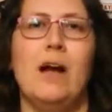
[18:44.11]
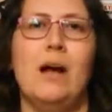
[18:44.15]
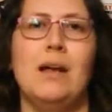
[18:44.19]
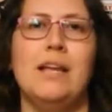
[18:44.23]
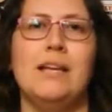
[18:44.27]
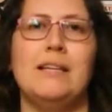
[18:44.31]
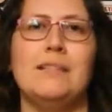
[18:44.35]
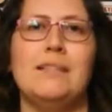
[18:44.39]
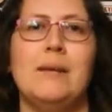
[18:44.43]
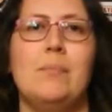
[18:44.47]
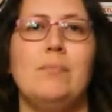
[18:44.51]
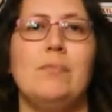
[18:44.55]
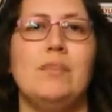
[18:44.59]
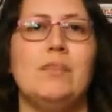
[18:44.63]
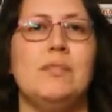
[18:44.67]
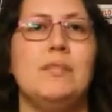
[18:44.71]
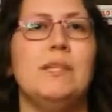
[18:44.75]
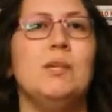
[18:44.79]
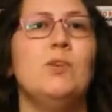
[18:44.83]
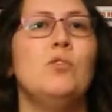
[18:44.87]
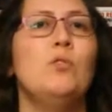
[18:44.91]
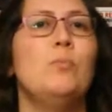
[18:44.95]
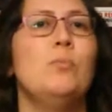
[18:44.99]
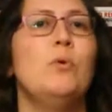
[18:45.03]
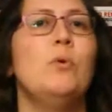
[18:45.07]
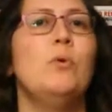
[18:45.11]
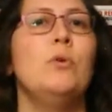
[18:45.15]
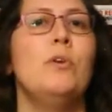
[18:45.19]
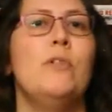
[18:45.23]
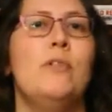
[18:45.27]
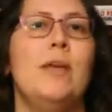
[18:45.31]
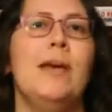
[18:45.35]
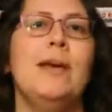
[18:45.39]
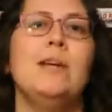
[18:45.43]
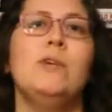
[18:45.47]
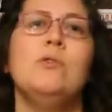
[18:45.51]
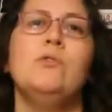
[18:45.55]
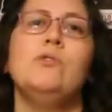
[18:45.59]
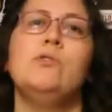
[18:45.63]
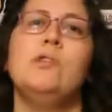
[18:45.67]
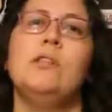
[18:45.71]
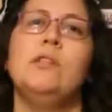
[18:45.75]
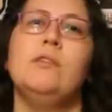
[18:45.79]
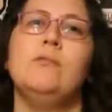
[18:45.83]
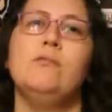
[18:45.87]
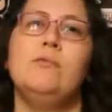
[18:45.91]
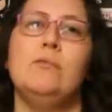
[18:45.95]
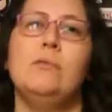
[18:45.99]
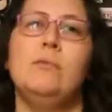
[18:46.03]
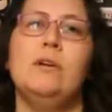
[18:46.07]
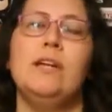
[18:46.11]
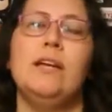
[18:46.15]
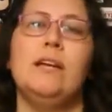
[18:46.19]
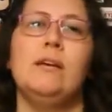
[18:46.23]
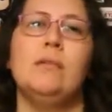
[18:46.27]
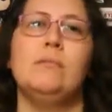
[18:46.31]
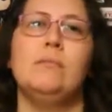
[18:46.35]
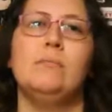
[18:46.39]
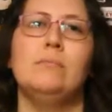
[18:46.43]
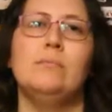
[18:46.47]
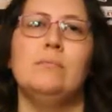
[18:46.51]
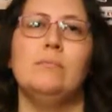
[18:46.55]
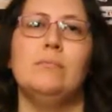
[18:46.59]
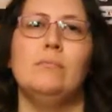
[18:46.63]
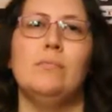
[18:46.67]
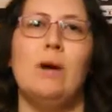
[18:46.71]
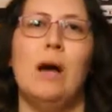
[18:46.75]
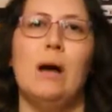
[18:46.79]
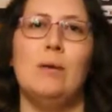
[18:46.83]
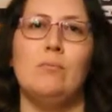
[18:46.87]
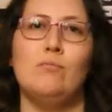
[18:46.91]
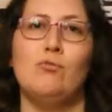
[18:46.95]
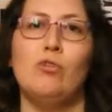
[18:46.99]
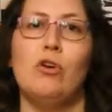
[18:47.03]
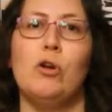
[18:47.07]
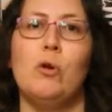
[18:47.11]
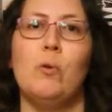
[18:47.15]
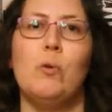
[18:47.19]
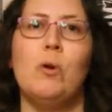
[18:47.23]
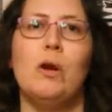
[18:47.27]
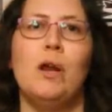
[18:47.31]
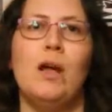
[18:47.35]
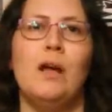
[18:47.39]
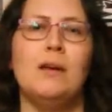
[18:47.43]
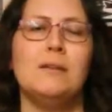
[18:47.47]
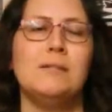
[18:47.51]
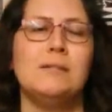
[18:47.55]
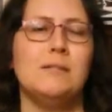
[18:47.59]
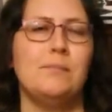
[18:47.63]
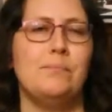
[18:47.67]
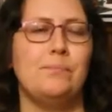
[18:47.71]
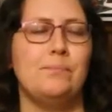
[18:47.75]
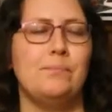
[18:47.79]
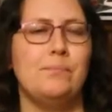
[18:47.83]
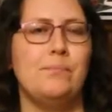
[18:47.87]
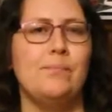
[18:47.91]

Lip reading: except the single born, and they're usually the ruling royal class.